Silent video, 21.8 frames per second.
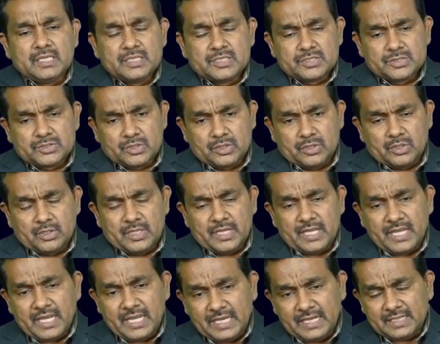So
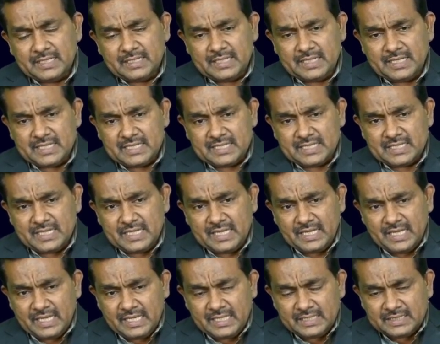in
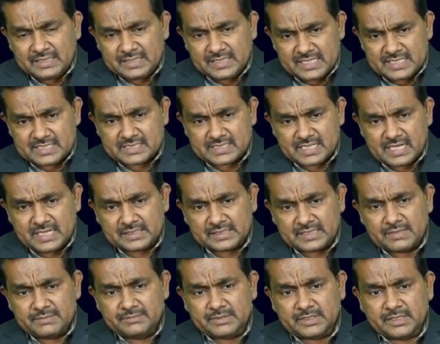this
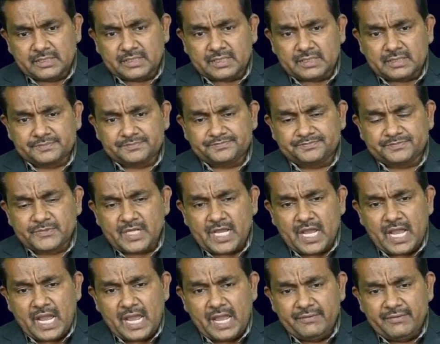attempt,
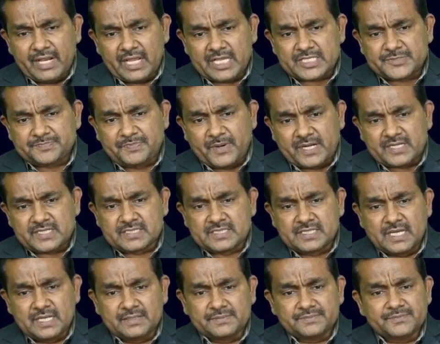I will expect,
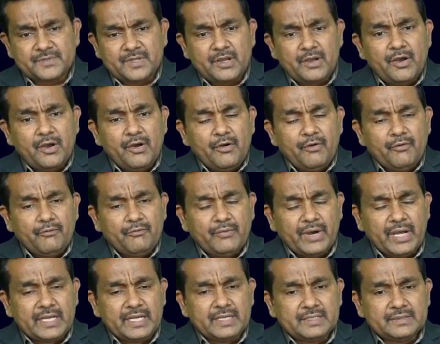sir,
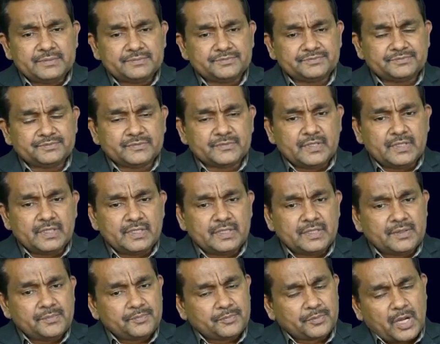one
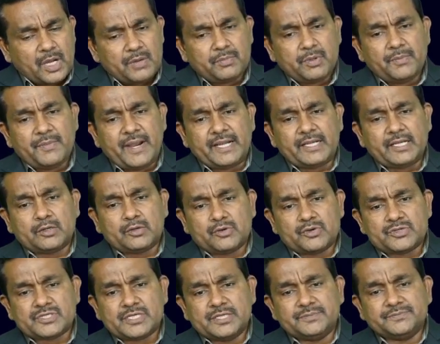problematic
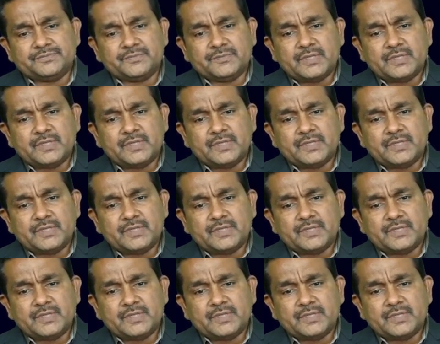question